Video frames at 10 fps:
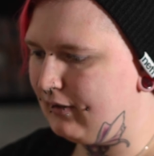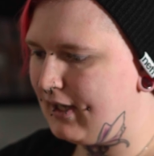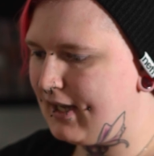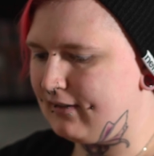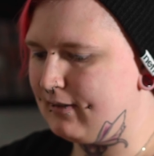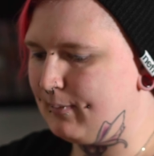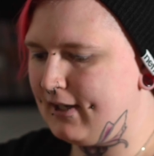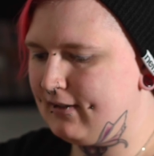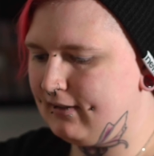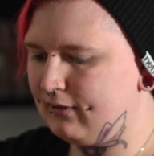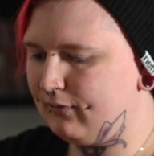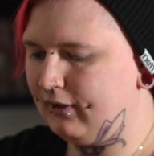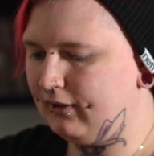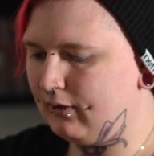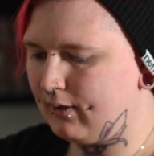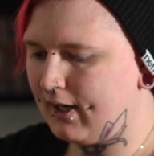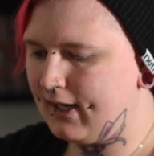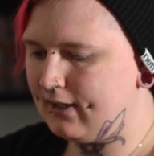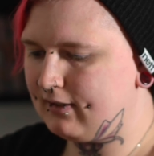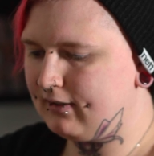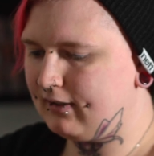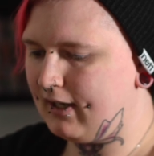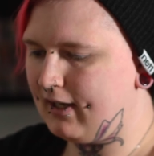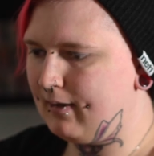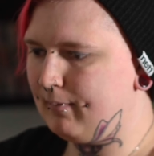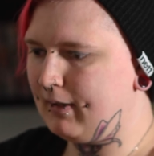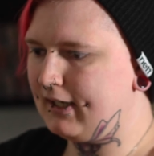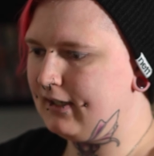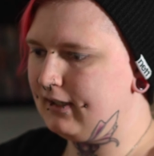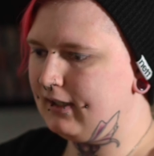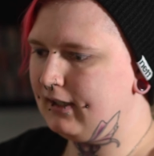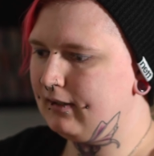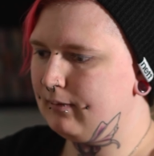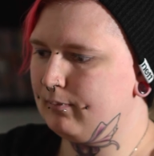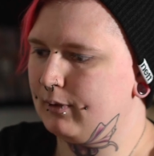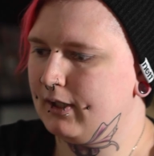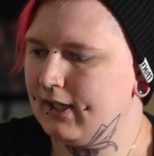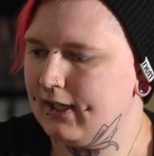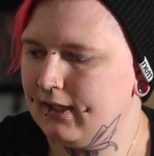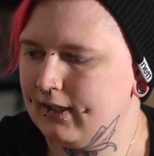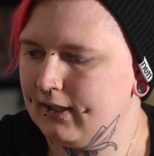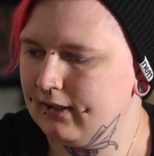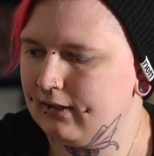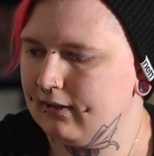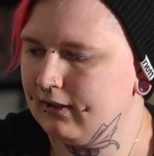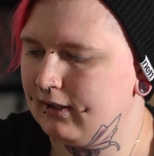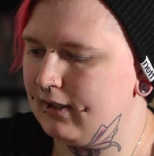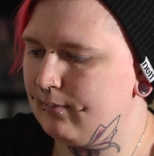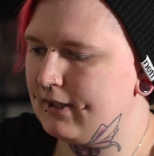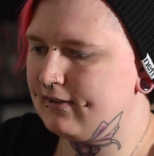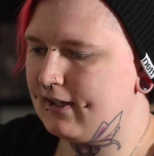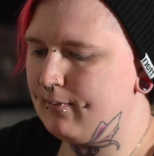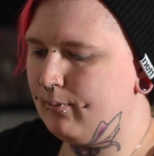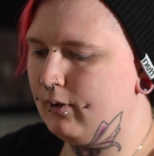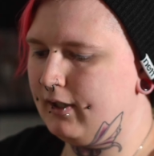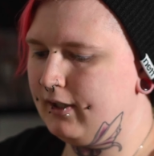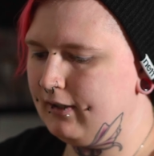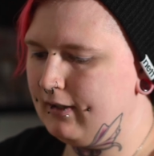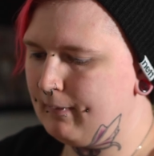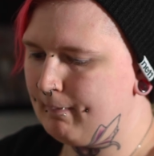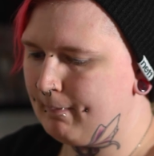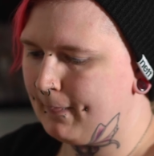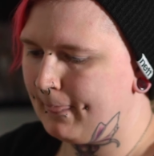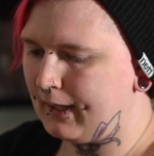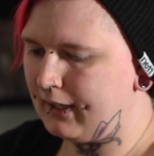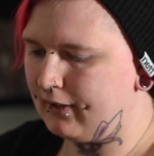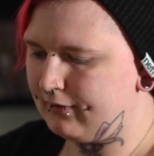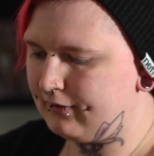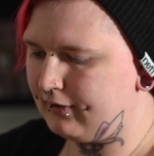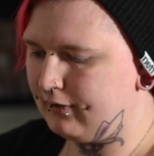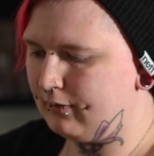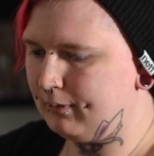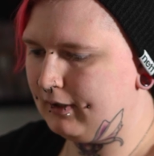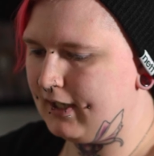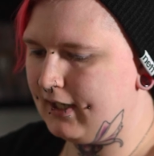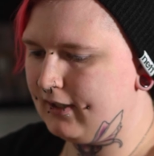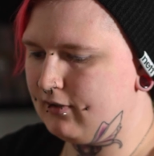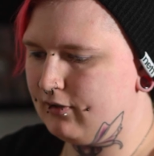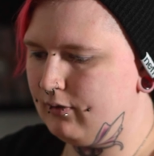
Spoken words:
yeah, space is feeling great. I did bring in my sideboard, I also play 2